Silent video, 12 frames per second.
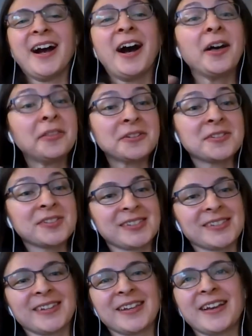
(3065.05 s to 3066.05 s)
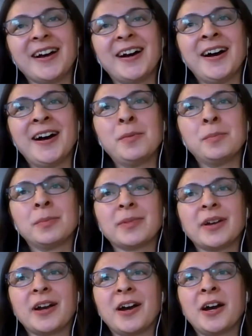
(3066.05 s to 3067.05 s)
Others
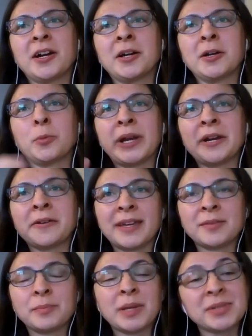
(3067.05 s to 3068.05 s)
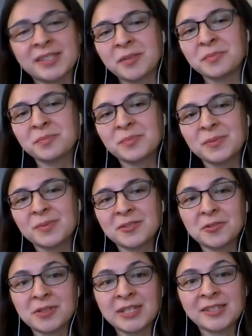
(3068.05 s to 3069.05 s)
are aware that maybe some
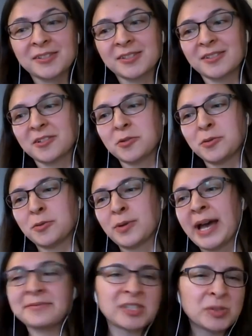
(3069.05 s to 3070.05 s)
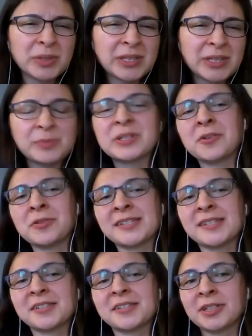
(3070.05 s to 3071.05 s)
students who have disabilities but don't
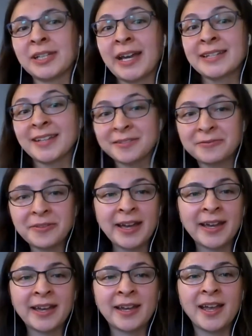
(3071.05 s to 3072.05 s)
necessarily identify